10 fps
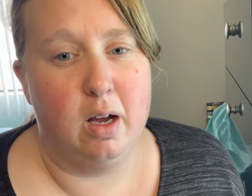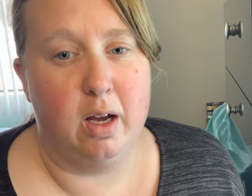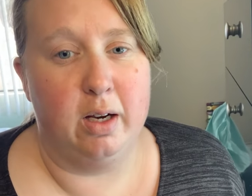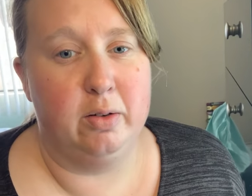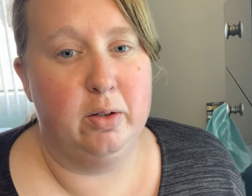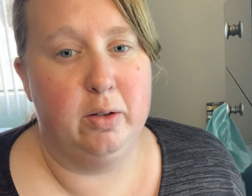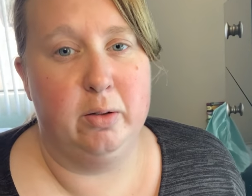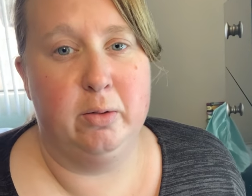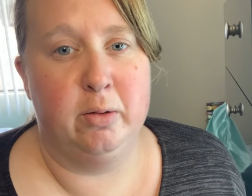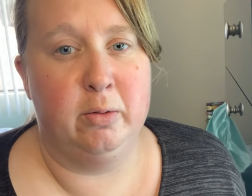I don't
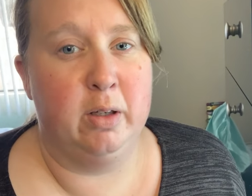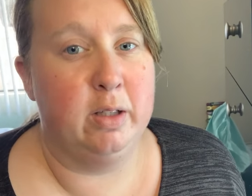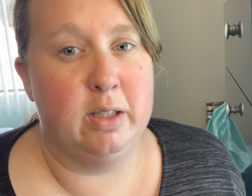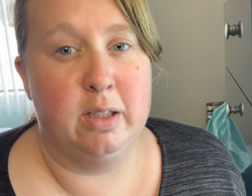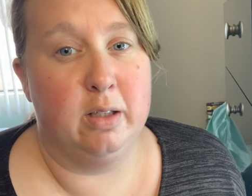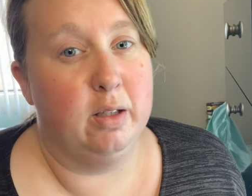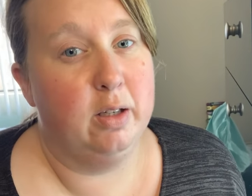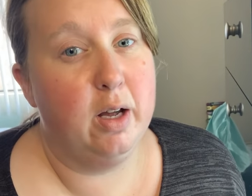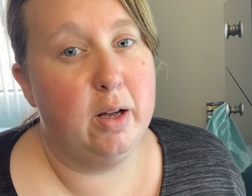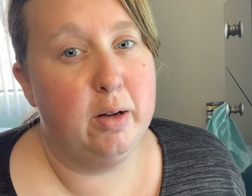know where this is gonna
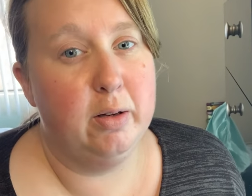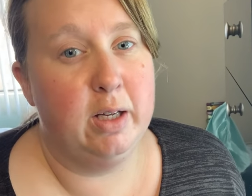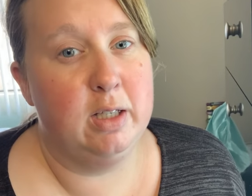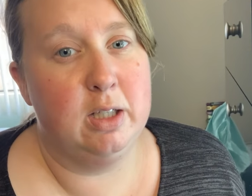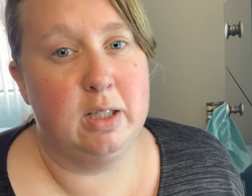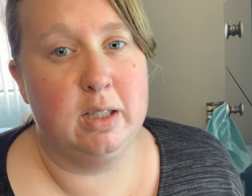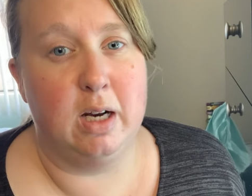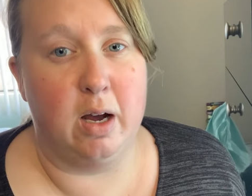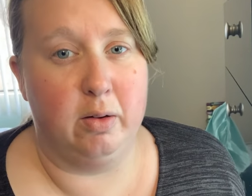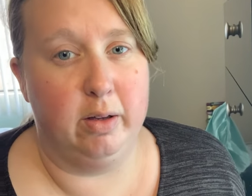go. It's just an
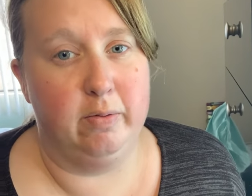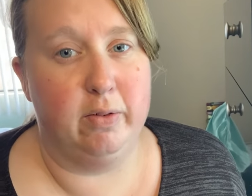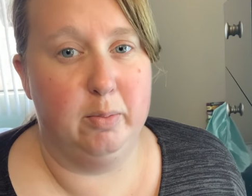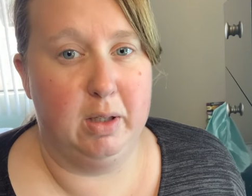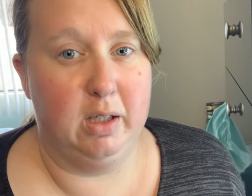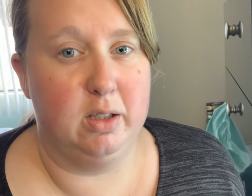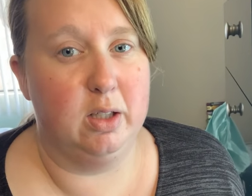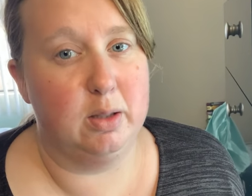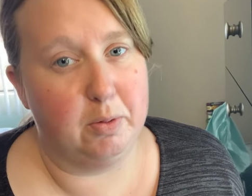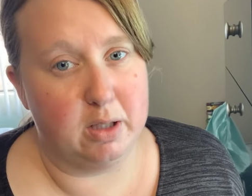outlet for me to
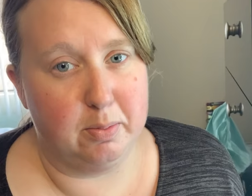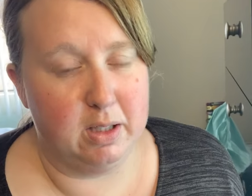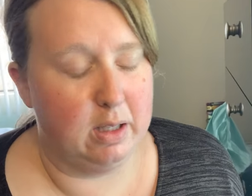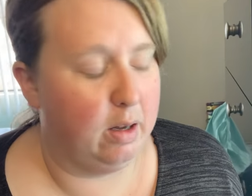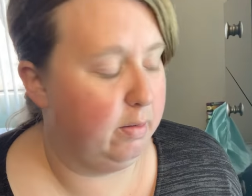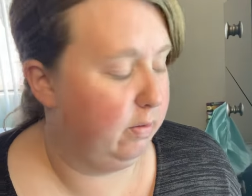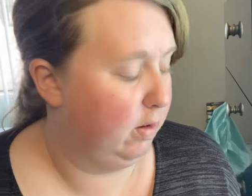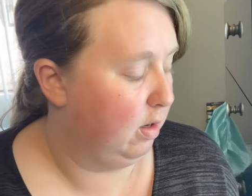express myself.